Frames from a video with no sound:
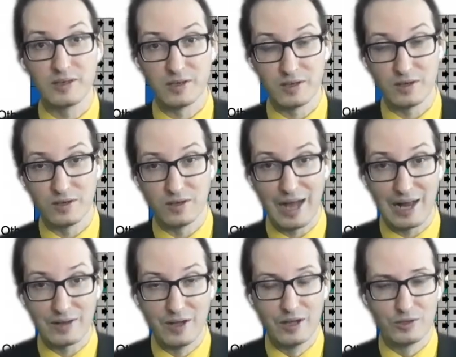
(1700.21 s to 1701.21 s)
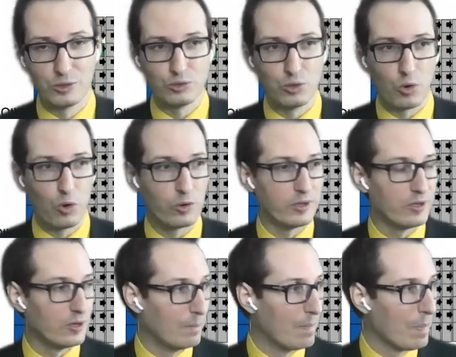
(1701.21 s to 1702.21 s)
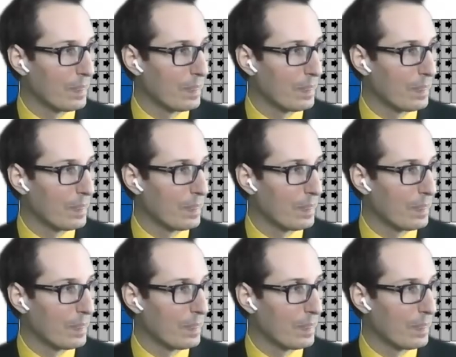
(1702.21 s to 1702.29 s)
your own